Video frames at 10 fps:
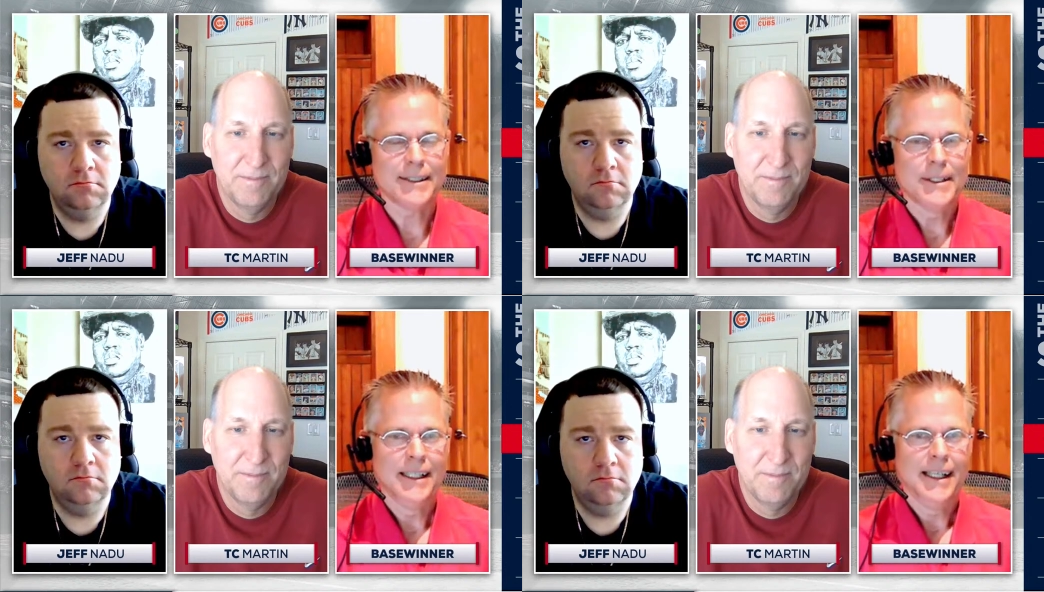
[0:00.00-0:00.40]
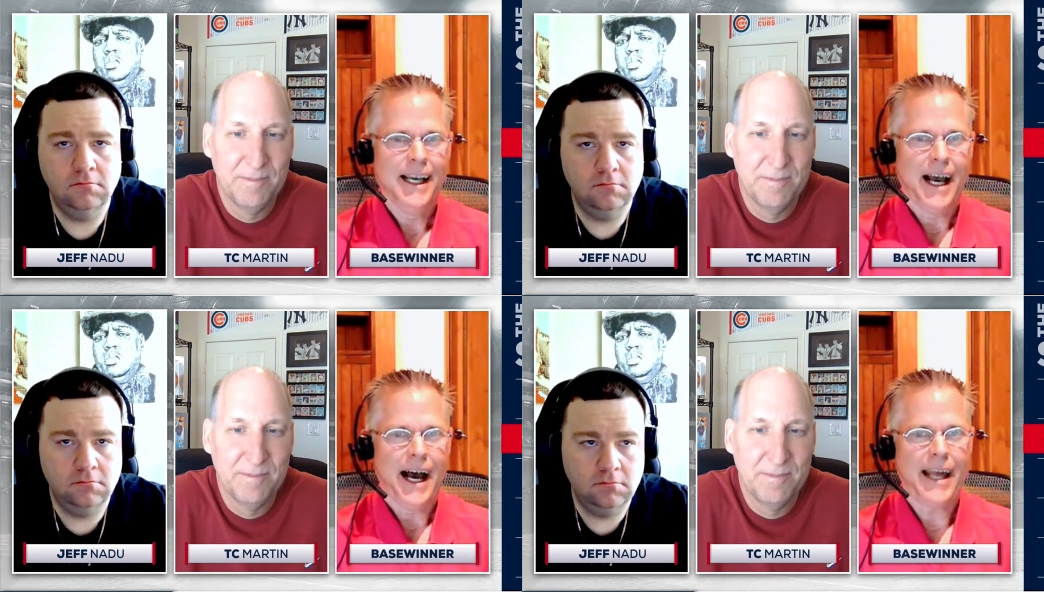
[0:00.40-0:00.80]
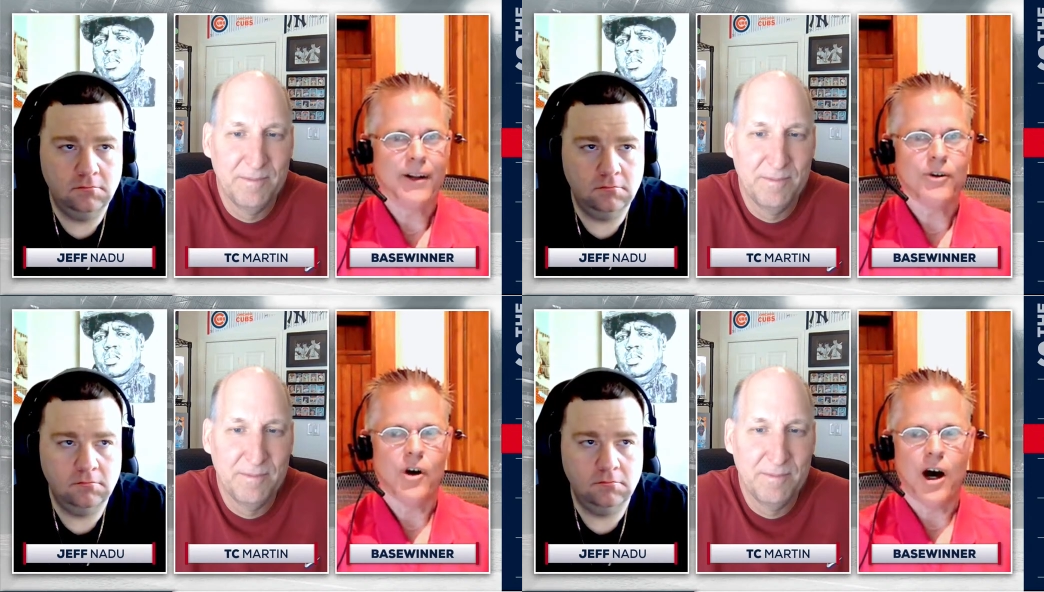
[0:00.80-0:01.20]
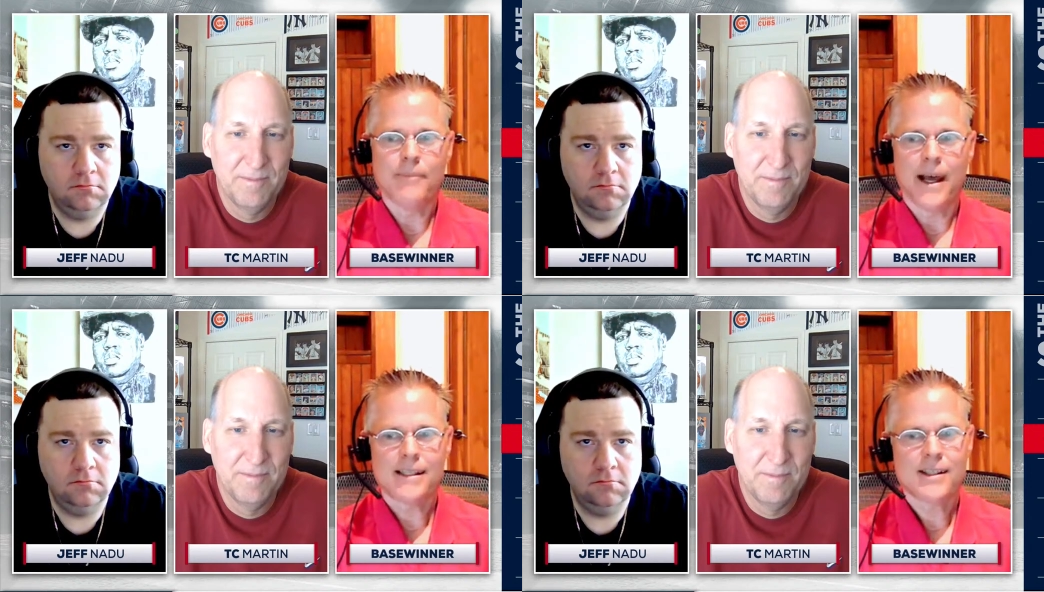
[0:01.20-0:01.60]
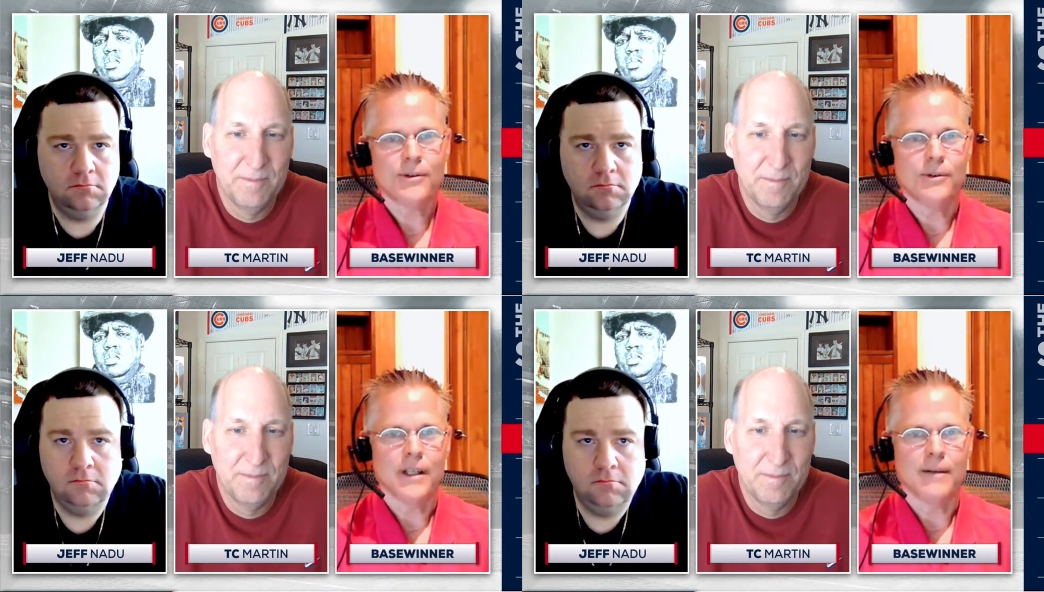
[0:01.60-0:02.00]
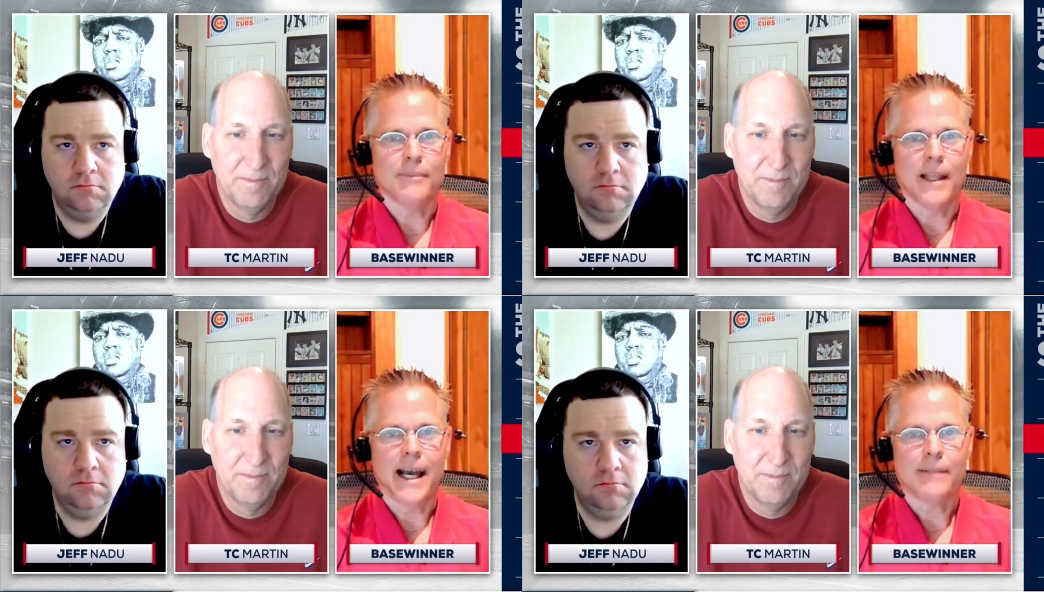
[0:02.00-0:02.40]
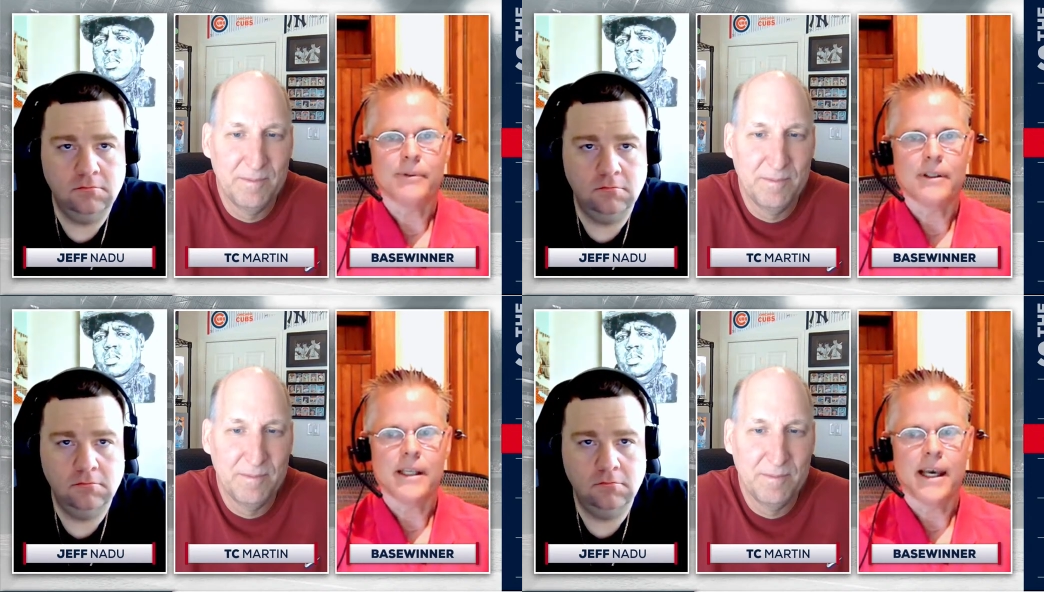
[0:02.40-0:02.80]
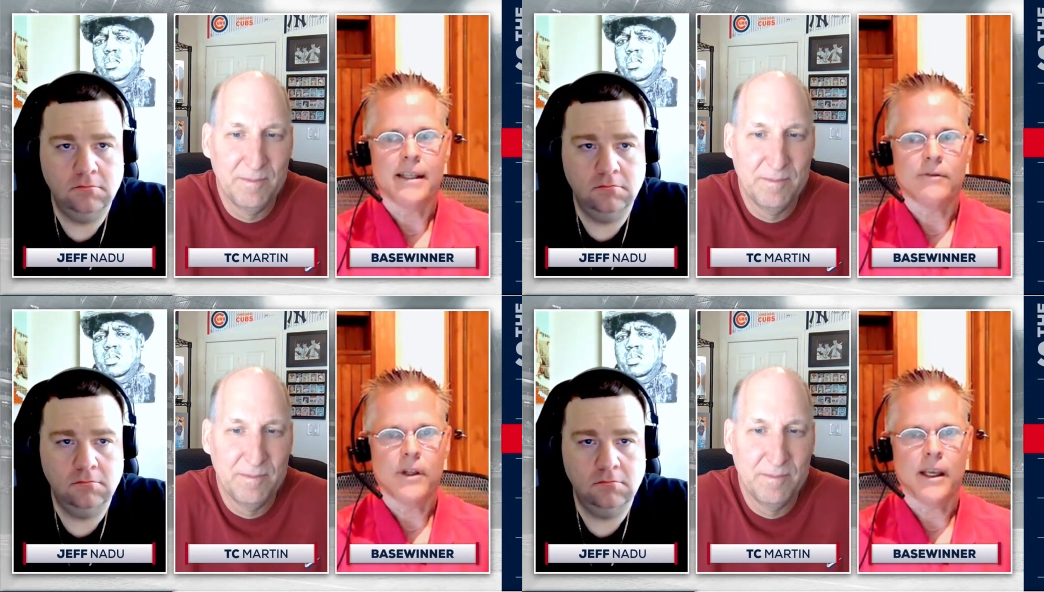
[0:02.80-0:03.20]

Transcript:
Speaker 1: I don't know. I'm not sold on Blackburn yet.